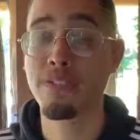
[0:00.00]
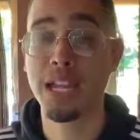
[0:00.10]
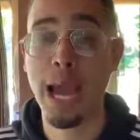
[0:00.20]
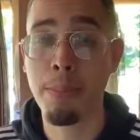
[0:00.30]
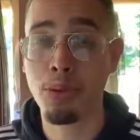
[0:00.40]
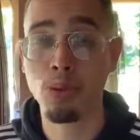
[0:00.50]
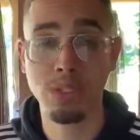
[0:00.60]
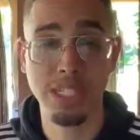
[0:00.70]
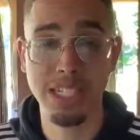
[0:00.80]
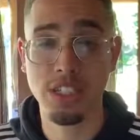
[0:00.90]
have the
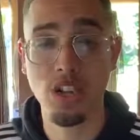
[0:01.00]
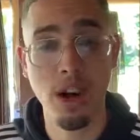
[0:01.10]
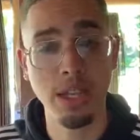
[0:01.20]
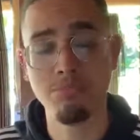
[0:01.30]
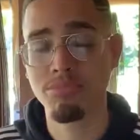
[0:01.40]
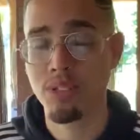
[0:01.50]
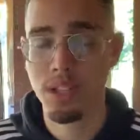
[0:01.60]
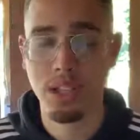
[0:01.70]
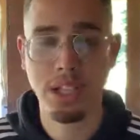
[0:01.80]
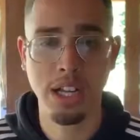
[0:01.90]
capital to get started,
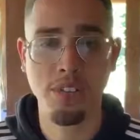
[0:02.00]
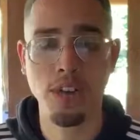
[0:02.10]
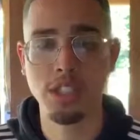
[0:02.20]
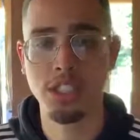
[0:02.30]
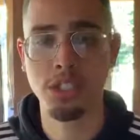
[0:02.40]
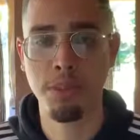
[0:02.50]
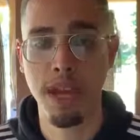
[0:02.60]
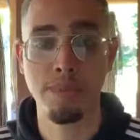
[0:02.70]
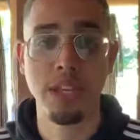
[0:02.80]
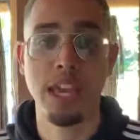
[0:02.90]
ClickFunnels is your
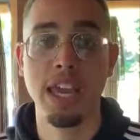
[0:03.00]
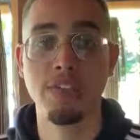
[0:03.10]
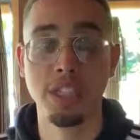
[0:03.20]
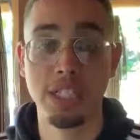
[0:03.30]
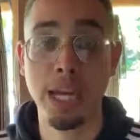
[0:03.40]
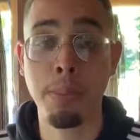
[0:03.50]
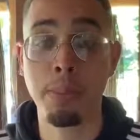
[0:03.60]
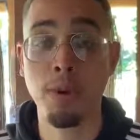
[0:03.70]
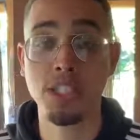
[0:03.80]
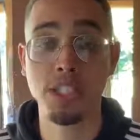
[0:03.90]
bet. If you're the type
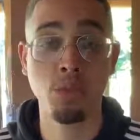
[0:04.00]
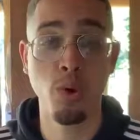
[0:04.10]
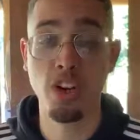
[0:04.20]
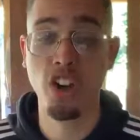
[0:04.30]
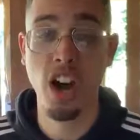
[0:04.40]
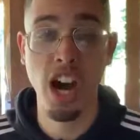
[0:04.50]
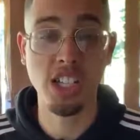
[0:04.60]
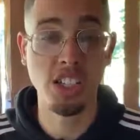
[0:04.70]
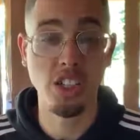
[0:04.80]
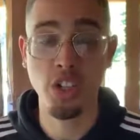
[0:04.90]
of person where you're a
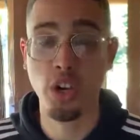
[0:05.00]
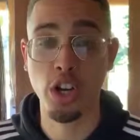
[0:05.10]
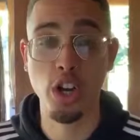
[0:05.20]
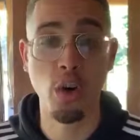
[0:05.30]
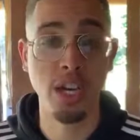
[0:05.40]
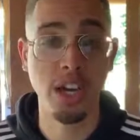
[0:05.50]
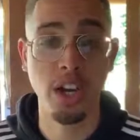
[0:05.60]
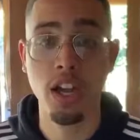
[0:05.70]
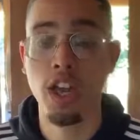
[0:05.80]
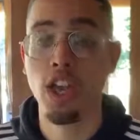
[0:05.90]
hustler, you're a
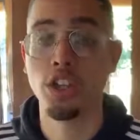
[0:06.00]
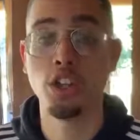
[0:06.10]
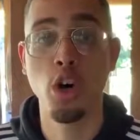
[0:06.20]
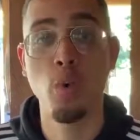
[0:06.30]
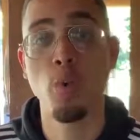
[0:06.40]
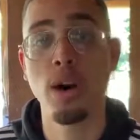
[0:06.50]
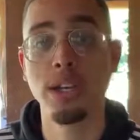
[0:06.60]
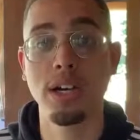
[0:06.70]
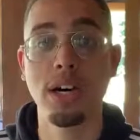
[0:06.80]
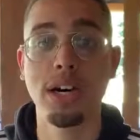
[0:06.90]
go-getter, you don't
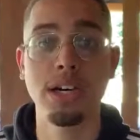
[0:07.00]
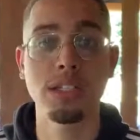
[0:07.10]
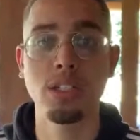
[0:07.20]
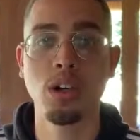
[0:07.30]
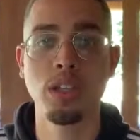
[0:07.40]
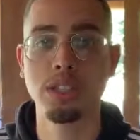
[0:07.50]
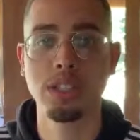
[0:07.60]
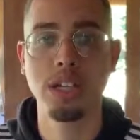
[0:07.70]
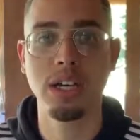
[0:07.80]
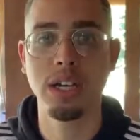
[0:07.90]
want uh, to,
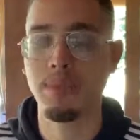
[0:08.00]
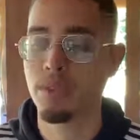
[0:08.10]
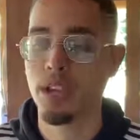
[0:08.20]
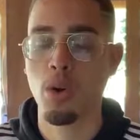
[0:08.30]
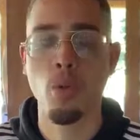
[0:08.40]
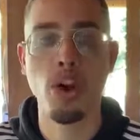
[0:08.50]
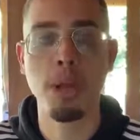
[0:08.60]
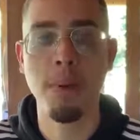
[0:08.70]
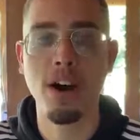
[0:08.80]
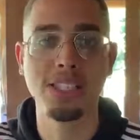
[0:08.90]
to
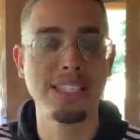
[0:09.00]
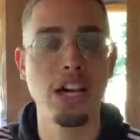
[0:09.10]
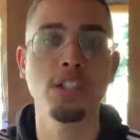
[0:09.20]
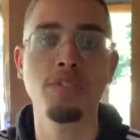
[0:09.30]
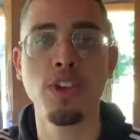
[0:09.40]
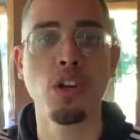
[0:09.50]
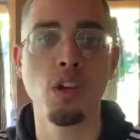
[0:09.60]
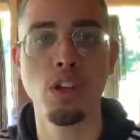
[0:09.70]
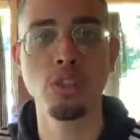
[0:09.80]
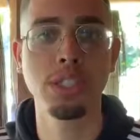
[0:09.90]
worry about a sales
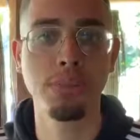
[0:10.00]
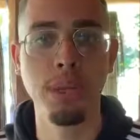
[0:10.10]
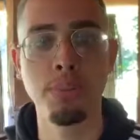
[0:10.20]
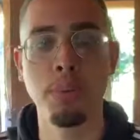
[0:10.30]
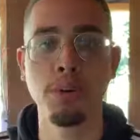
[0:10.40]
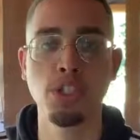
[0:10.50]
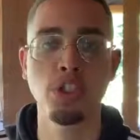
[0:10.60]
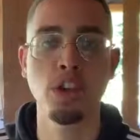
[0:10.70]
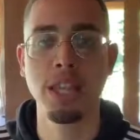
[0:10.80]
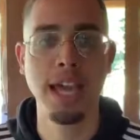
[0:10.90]
video closing people,
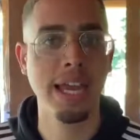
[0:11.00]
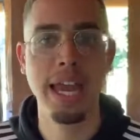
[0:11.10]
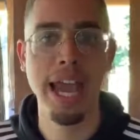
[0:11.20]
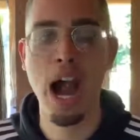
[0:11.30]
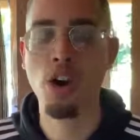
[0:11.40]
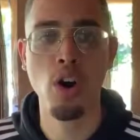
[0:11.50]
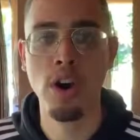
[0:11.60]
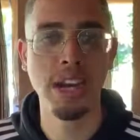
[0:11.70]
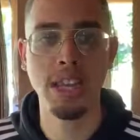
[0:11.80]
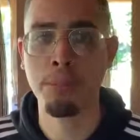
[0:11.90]
but you're like, hey, I'll go
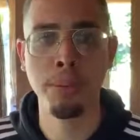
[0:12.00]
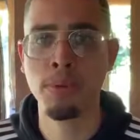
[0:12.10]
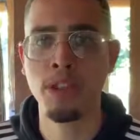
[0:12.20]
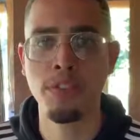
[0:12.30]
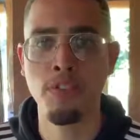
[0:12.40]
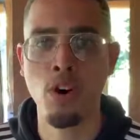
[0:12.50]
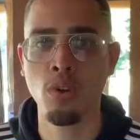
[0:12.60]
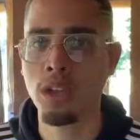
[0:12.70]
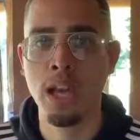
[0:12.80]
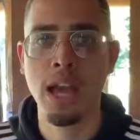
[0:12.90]
ahead and get people on the
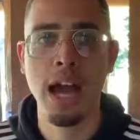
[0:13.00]
phone.